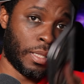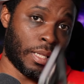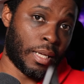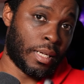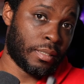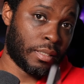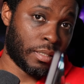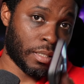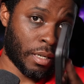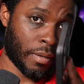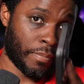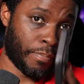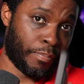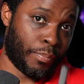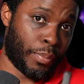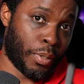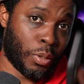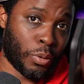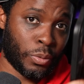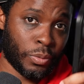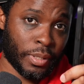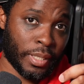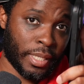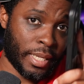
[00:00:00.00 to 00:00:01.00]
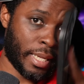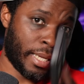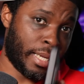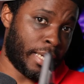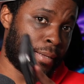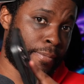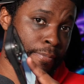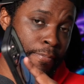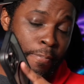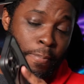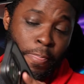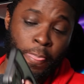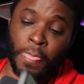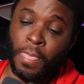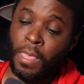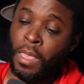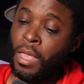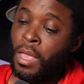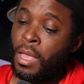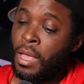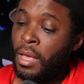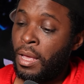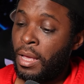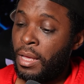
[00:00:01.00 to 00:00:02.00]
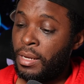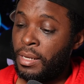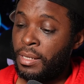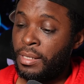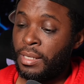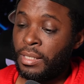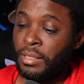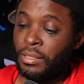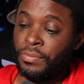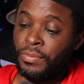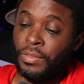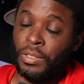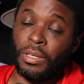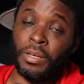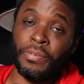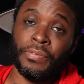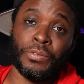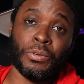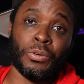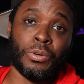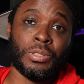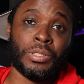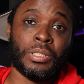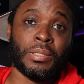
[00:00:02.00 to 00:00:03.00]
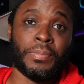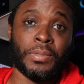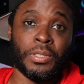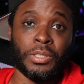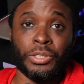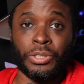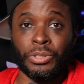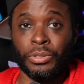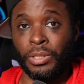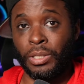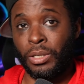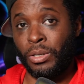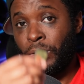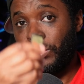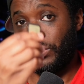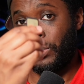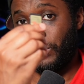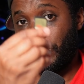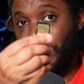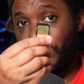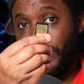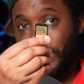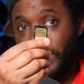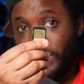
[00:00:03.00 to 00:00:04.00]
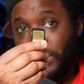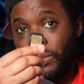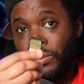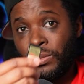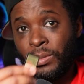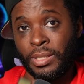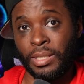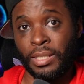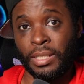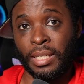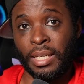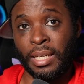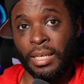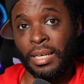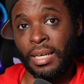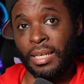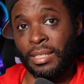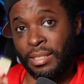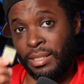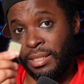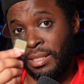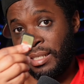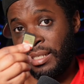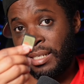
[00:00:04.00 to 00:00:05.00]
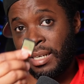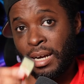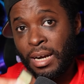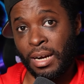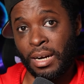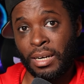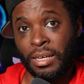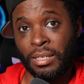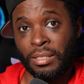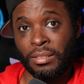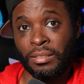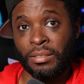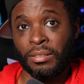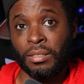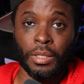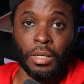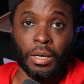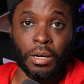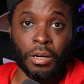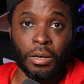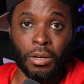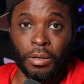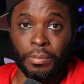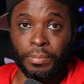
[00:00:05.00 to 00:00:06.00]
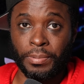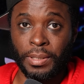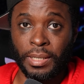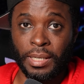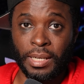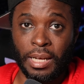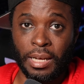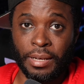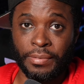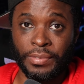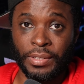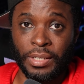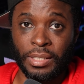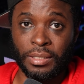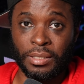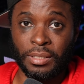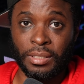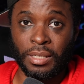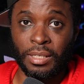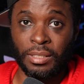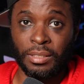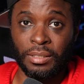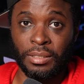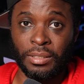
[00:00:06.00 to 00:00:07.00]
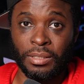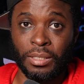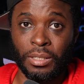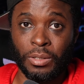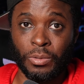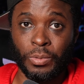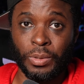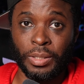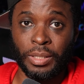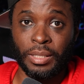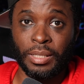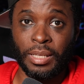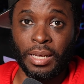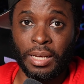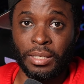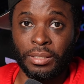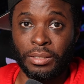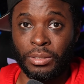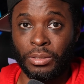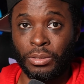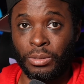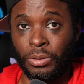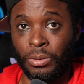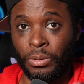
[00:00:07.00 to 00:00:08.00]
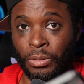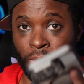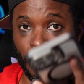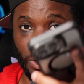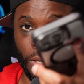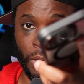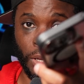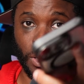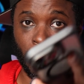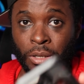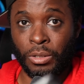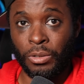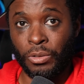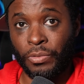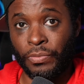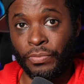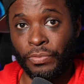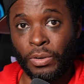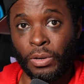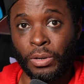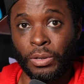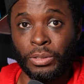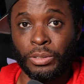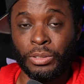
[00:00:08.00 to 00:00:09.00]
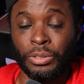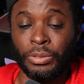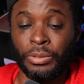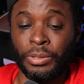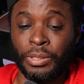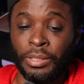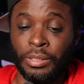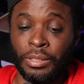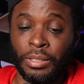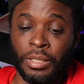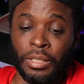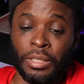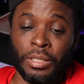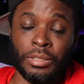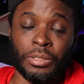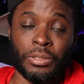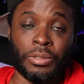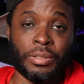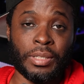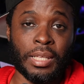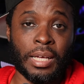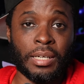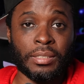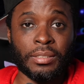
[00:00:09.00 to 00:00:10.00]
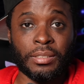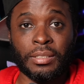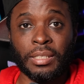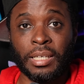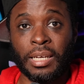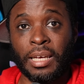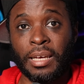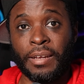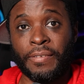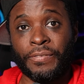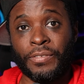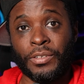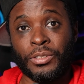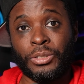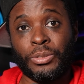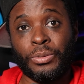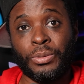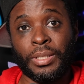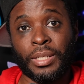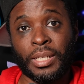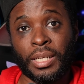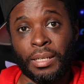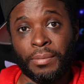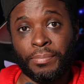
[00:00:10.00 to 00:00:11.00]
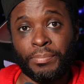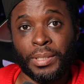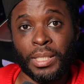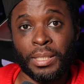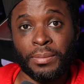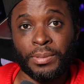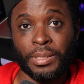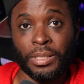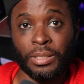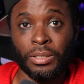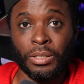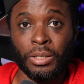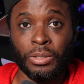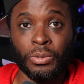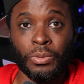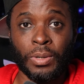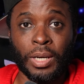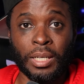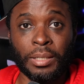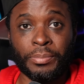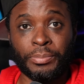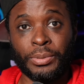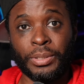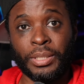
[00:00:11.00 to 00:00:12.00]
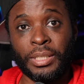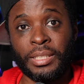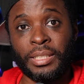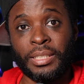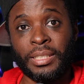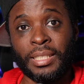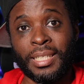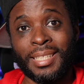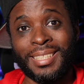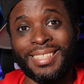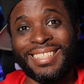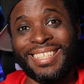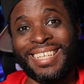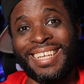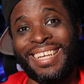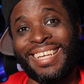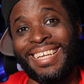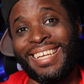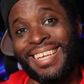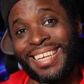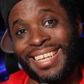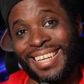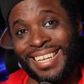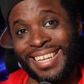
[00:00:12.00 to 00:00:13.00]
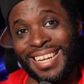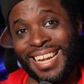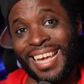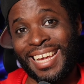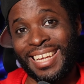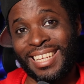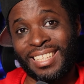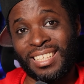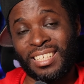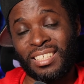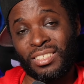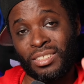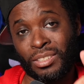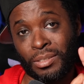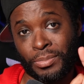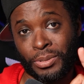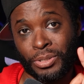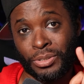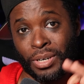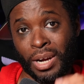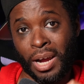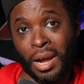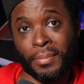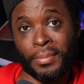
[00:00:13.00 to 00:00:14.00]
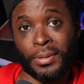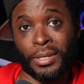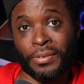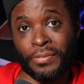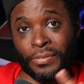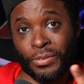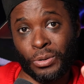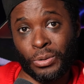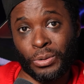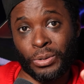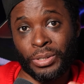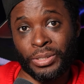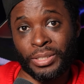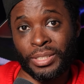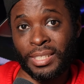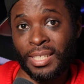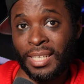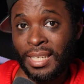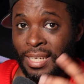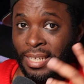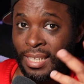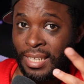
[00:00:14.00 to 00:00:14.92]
That's about it. In the next video, of course, I'm going to show you how to do this using a SD card. There are a couple of caveats to consider with that, so look forward to it. So thanks again for tuning in, peeps. You don't know, I'll appreciate a like, subscribe, and of course,